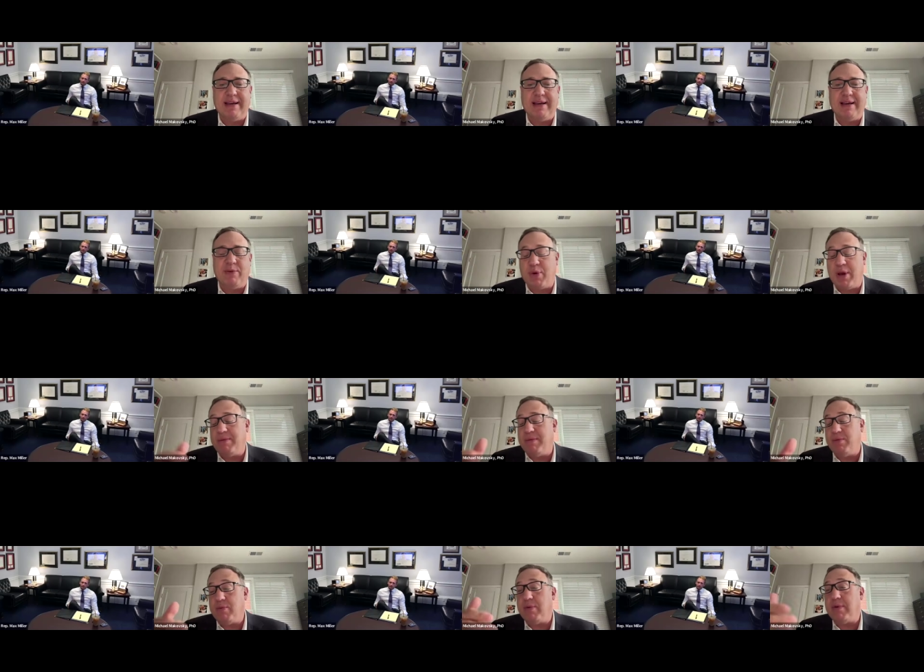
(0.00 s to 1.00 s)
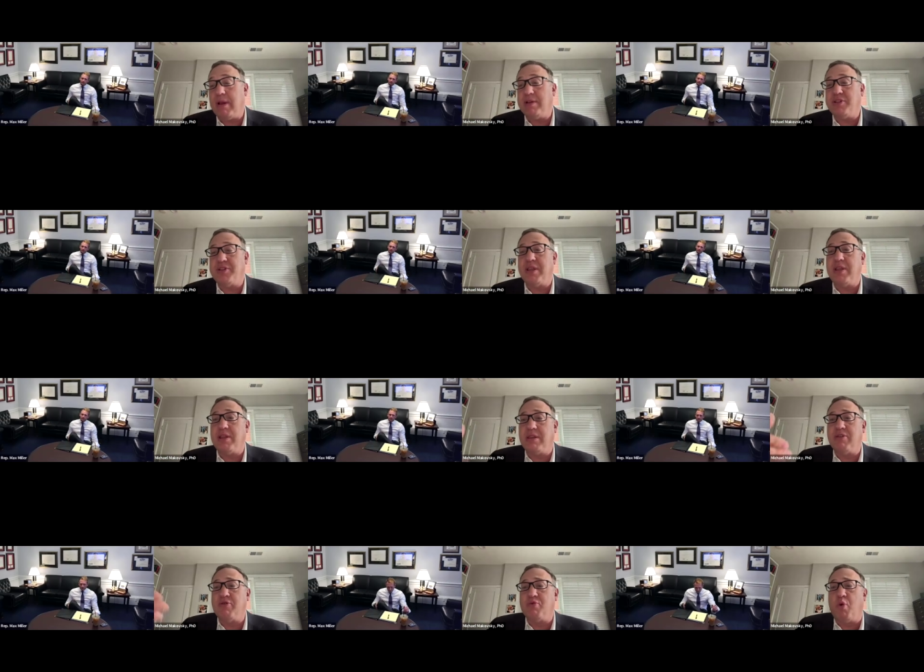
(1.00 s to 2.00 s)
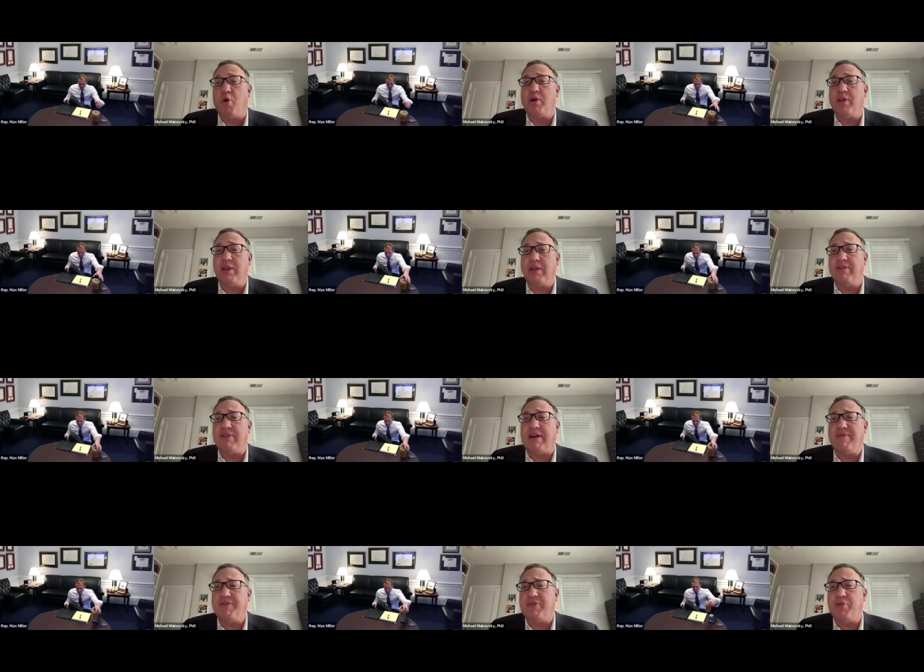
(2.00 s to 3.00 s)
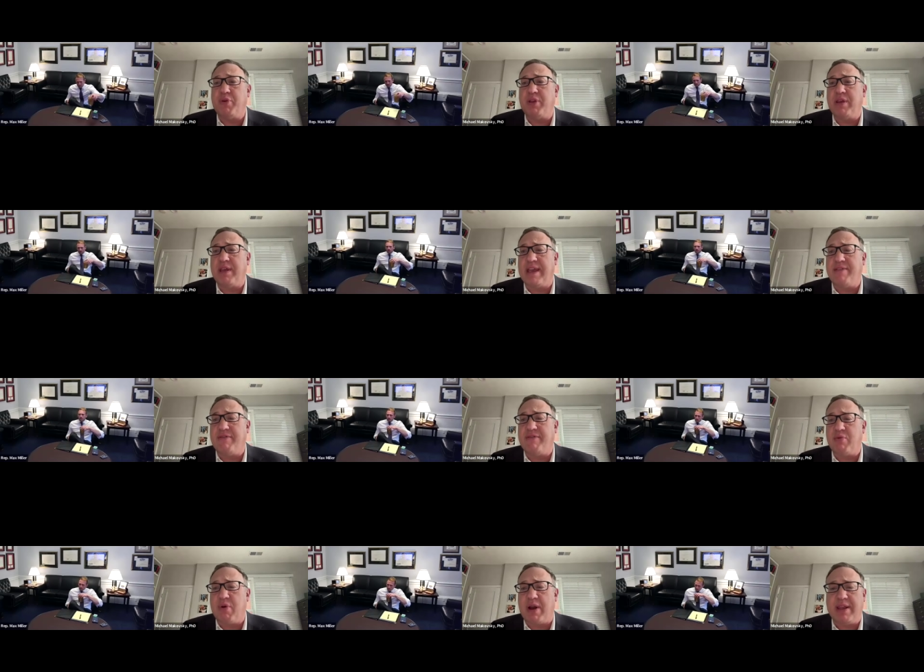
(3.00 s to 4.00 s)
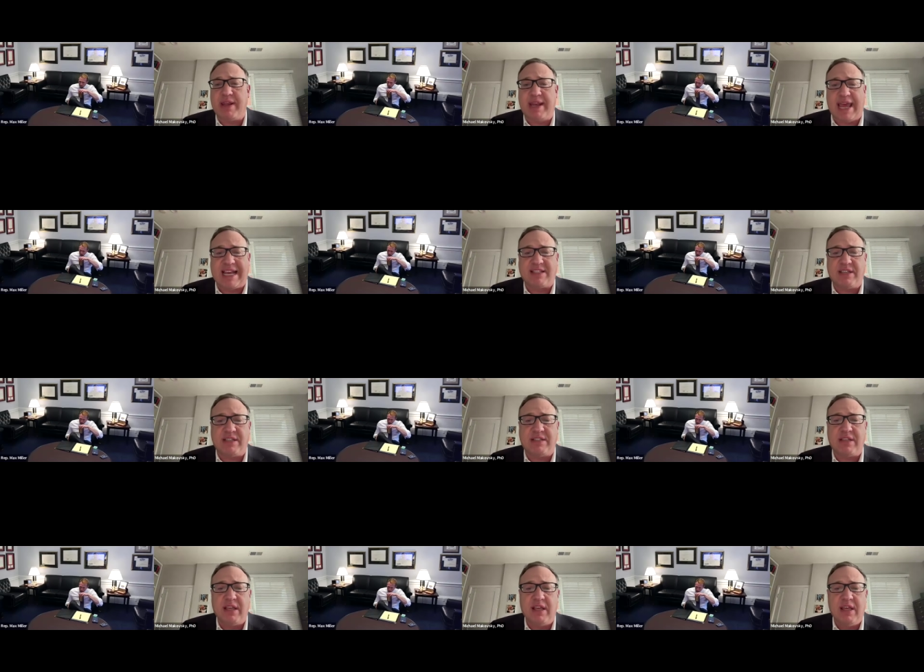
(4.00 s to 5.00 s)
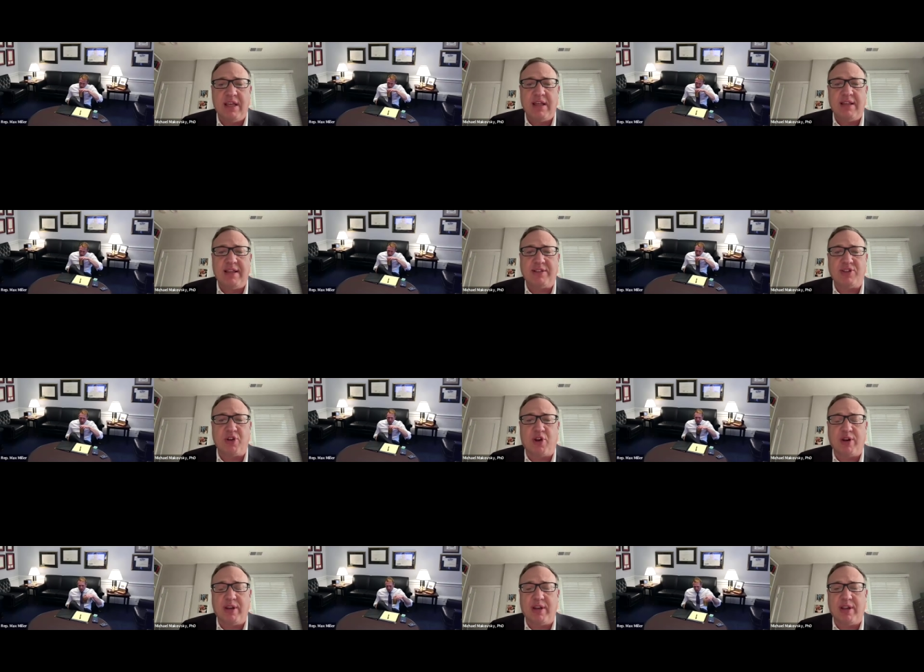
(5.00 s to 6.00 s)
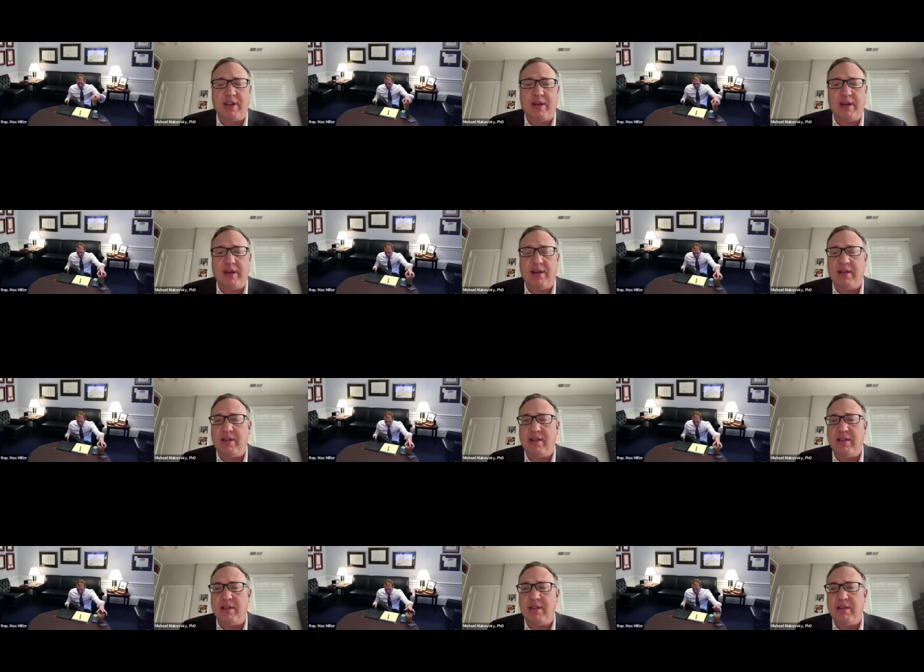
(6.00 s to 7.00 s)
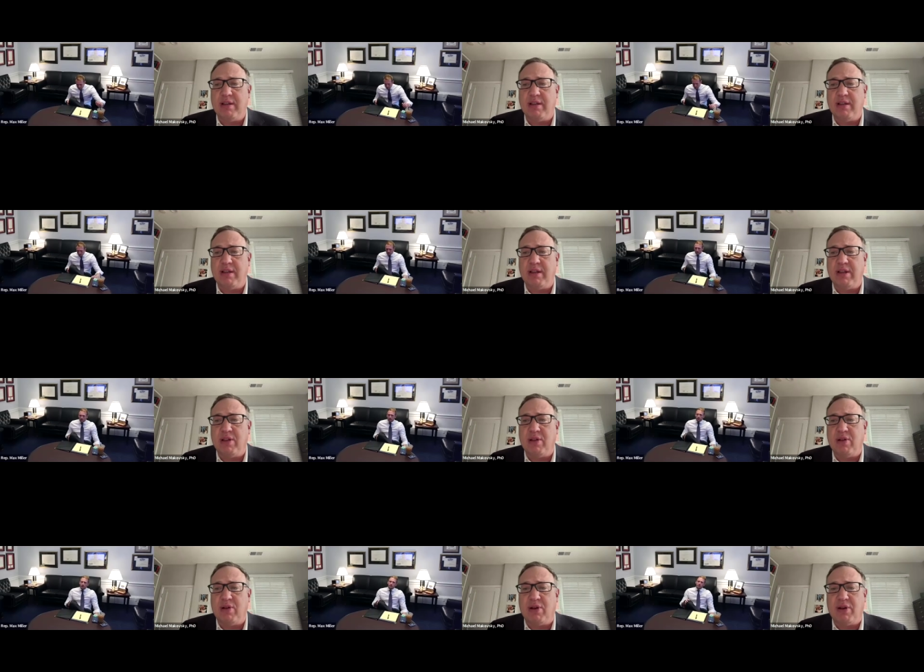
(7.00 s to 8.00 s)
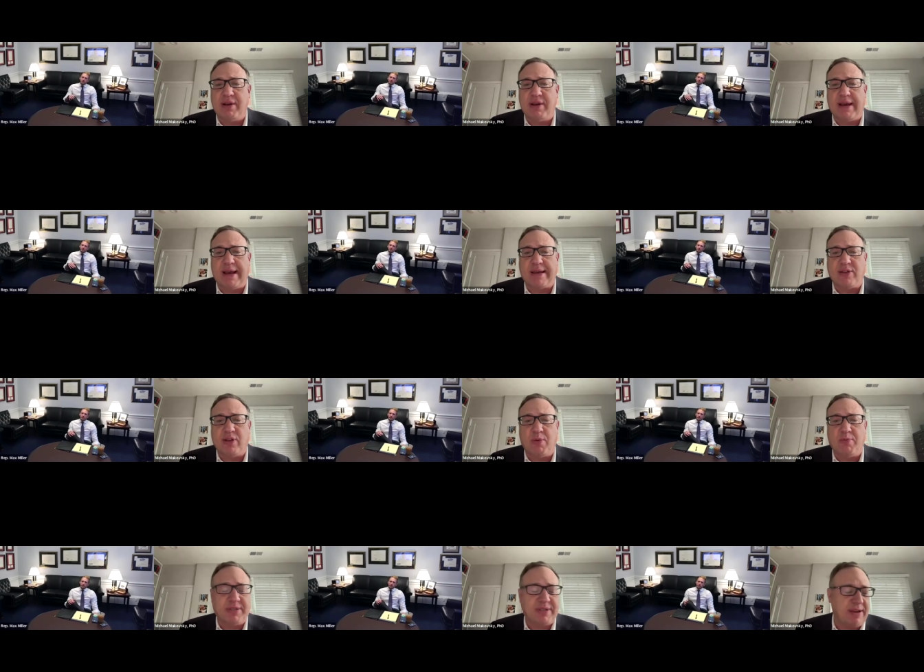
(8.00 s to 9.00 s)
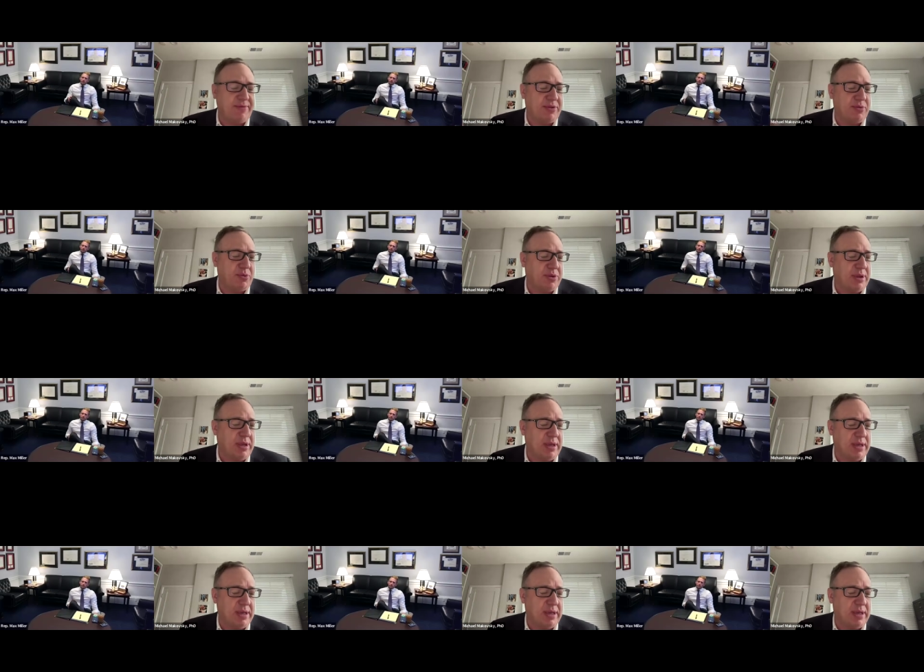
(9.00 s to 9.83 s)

Well, I should say that this war that is obviously really against the Iranian axis that started on October 7th with